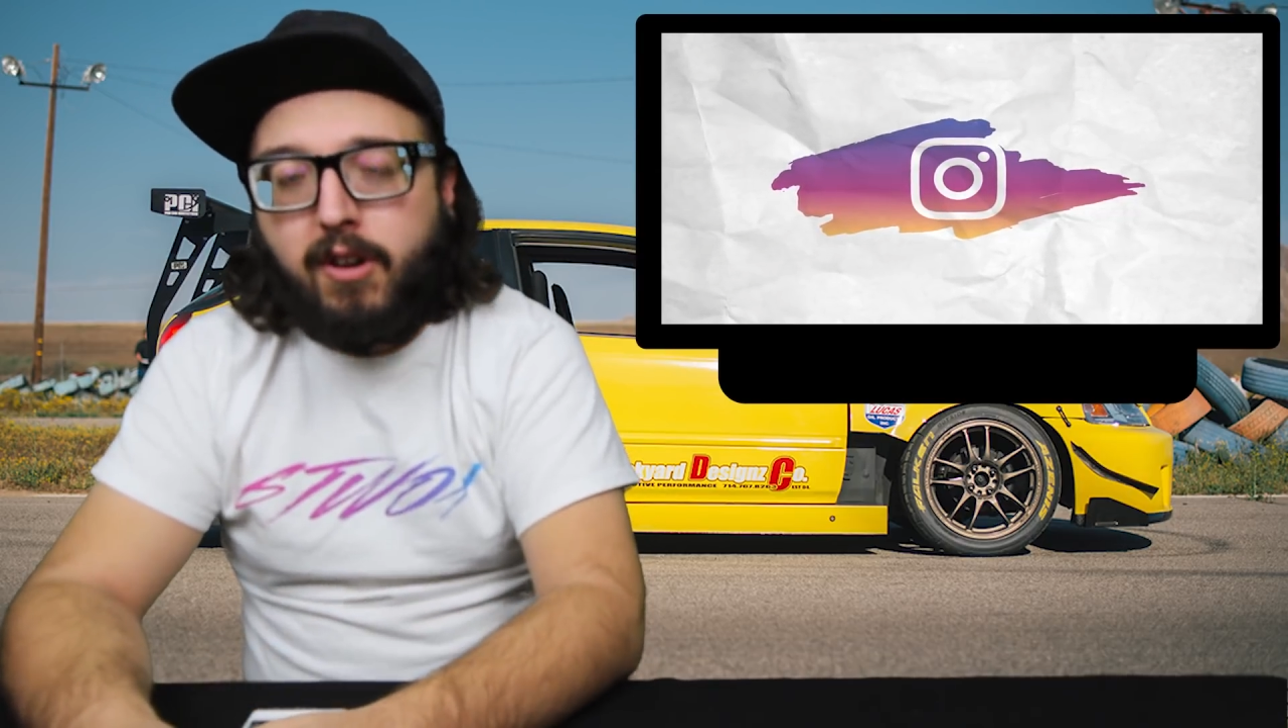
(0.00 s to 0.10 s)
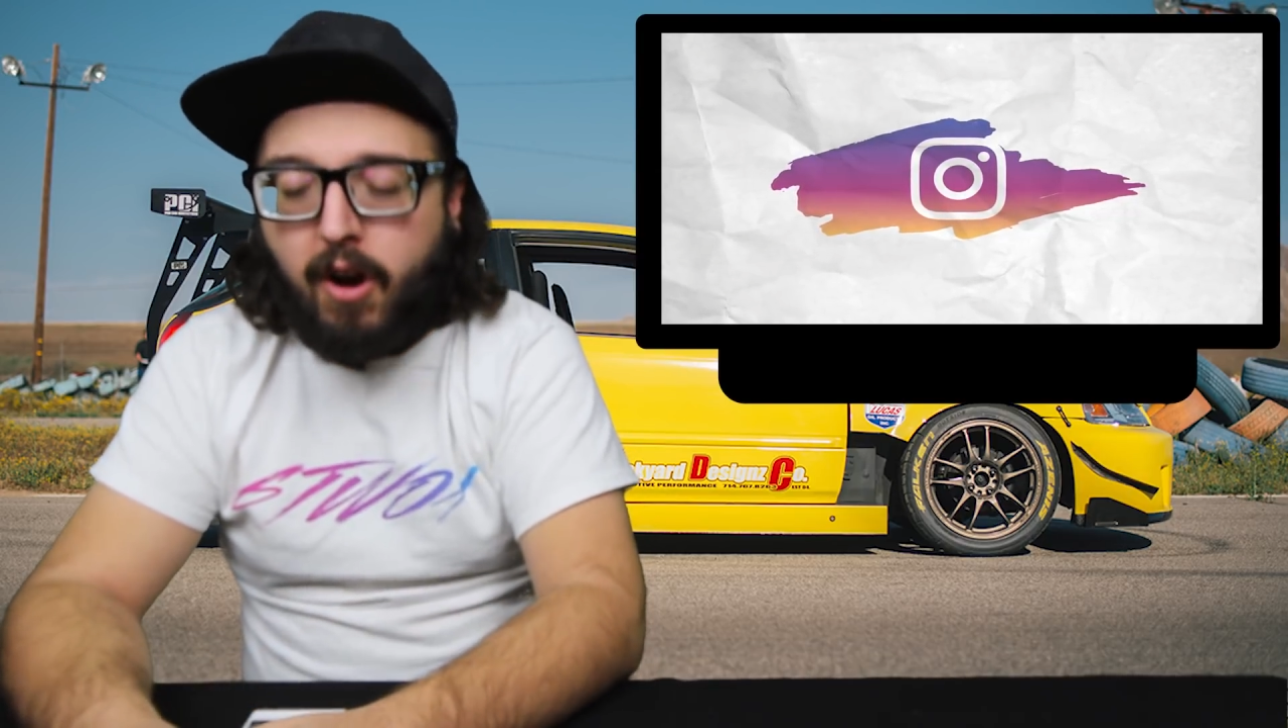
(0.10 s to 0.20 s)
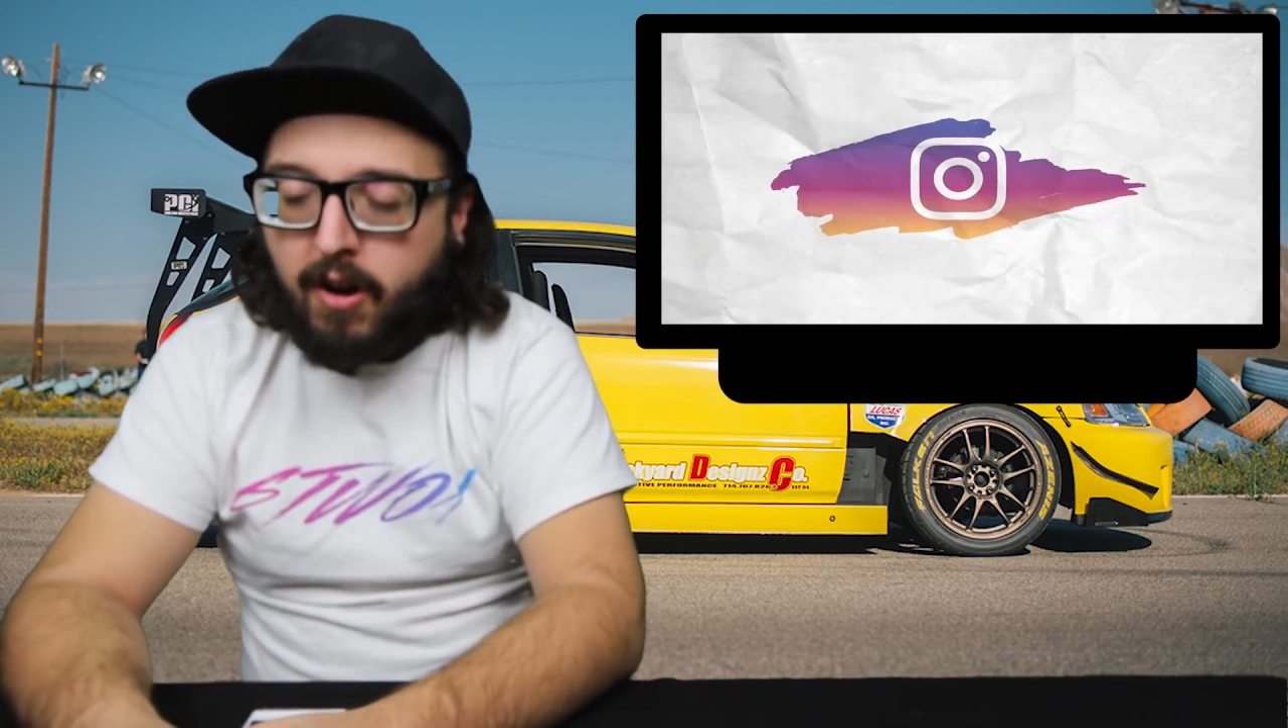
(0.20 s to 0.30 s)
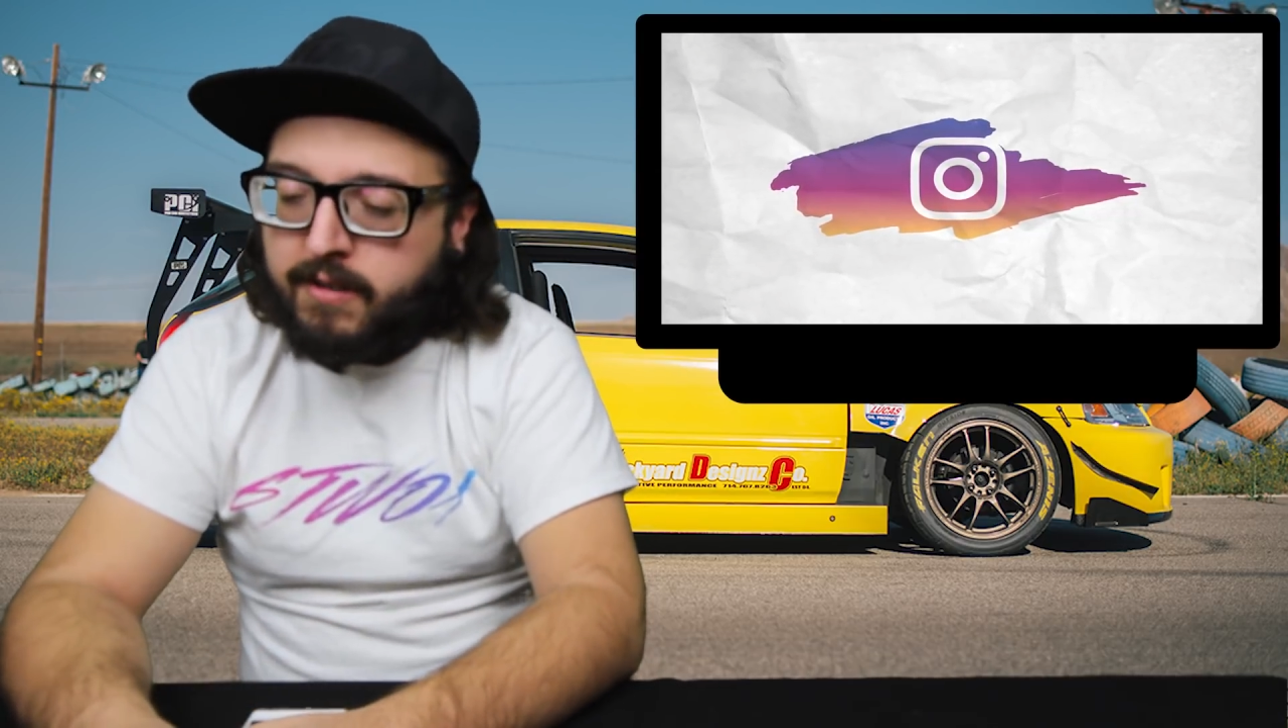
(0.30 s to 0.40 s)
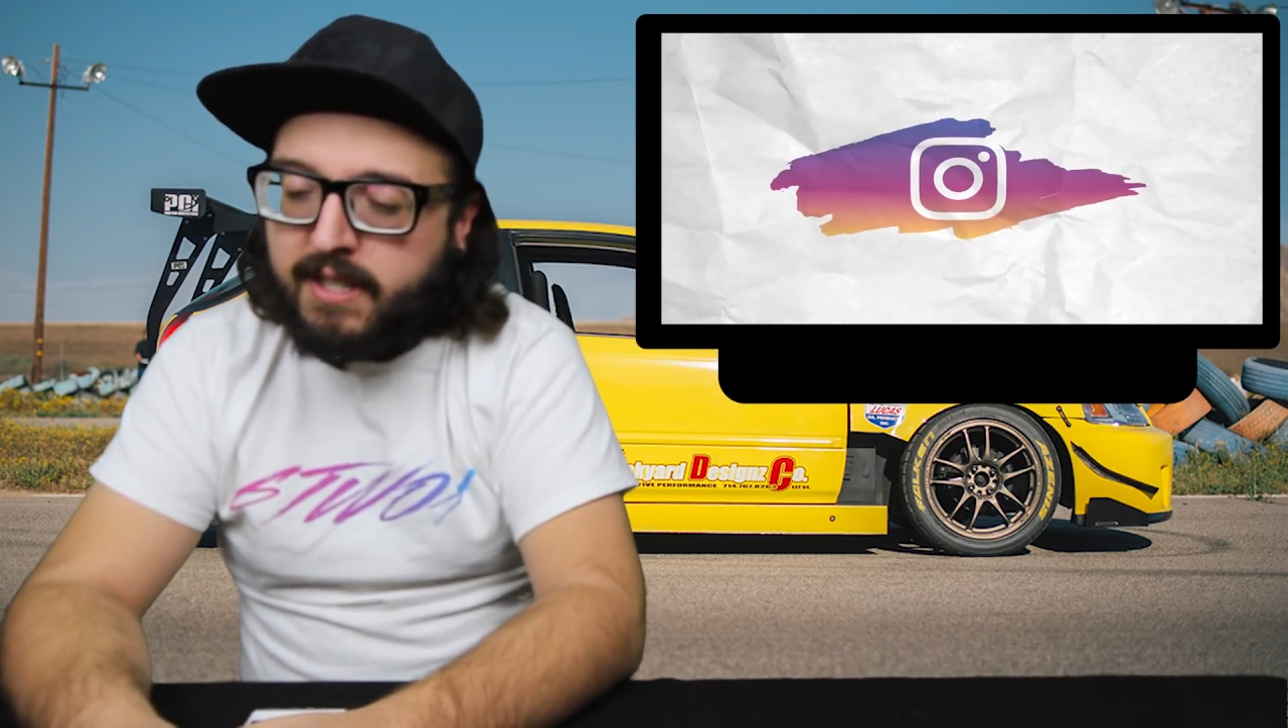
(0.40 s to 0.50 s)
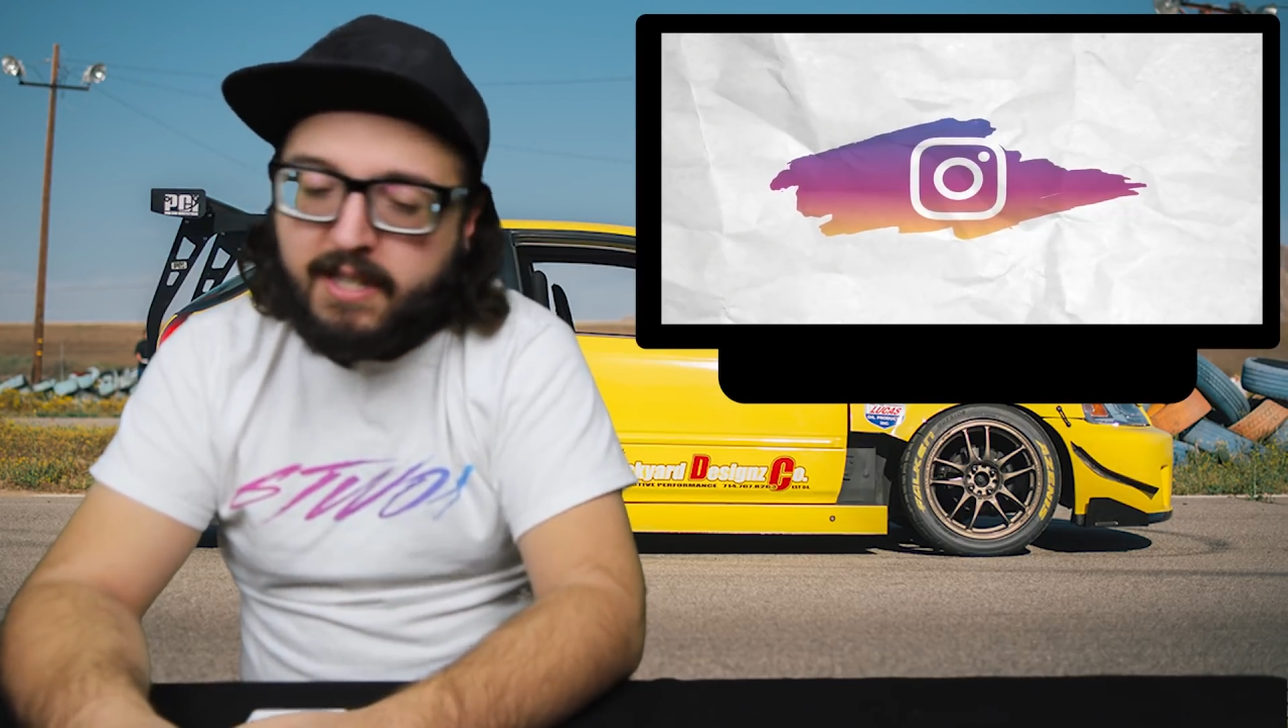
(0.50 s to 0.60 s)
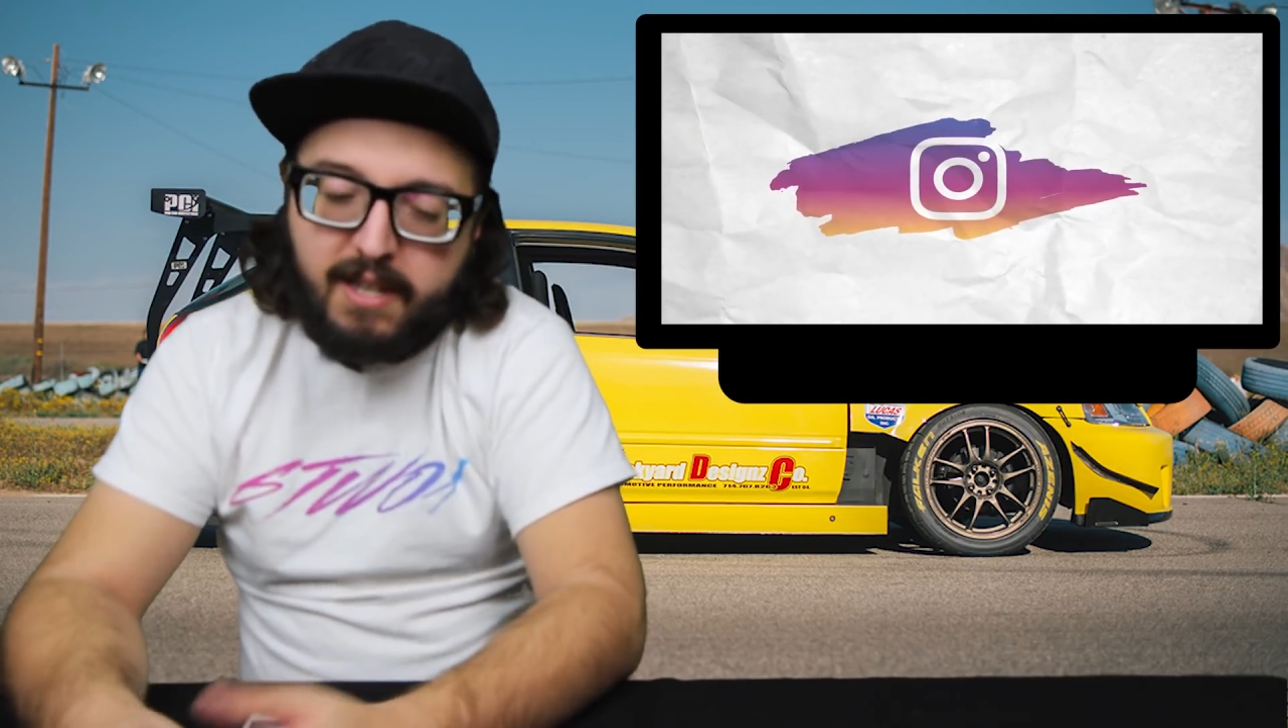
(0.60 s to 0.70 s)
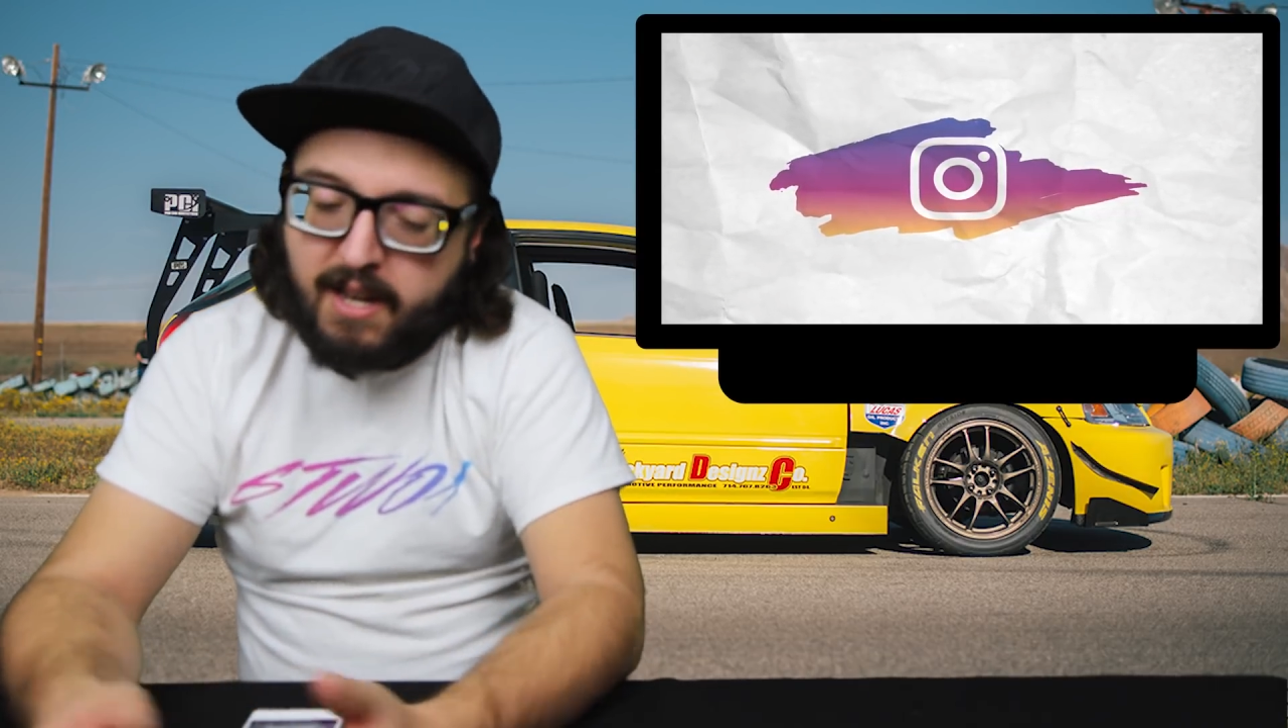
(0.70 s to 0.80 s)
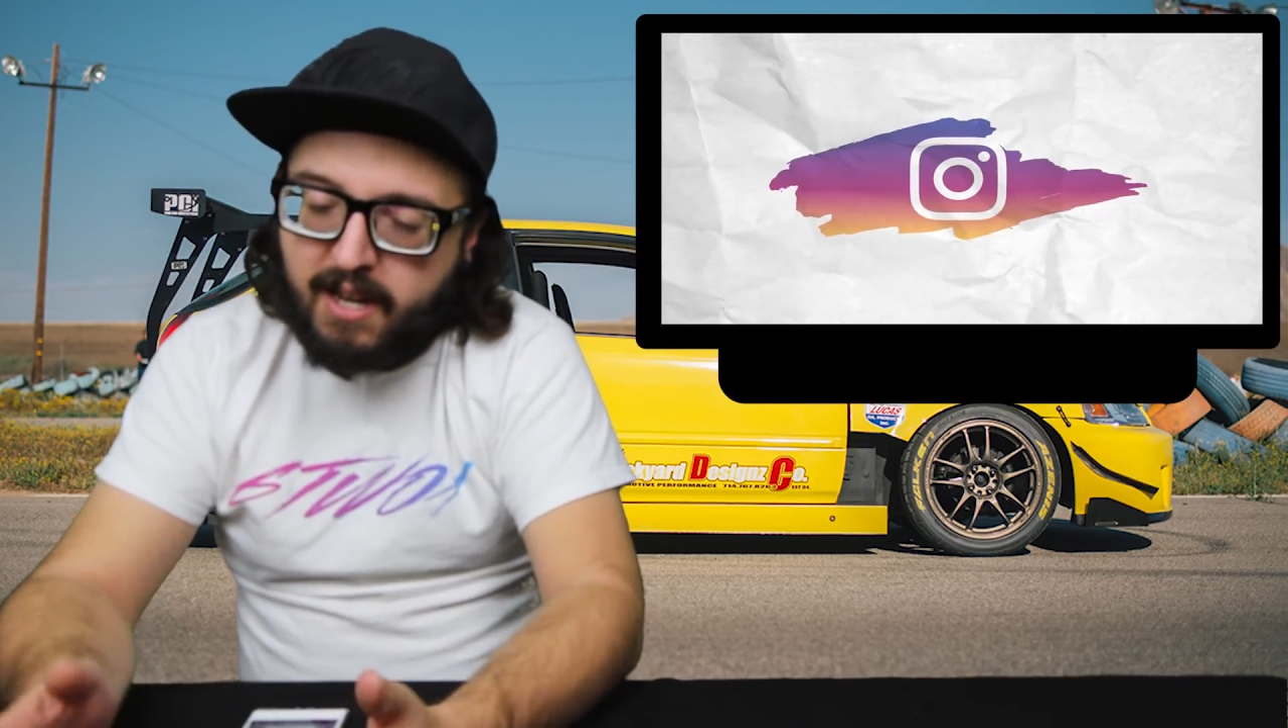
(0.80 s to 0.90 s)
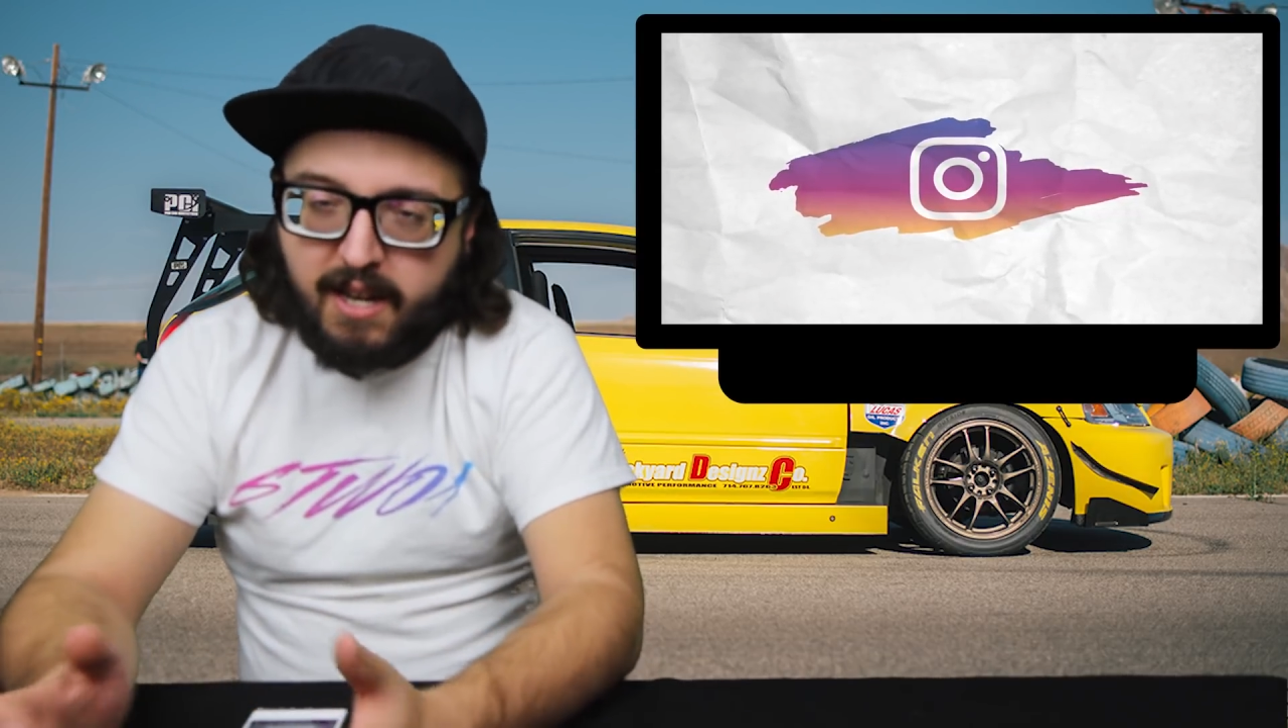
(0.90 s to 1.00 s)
cars, and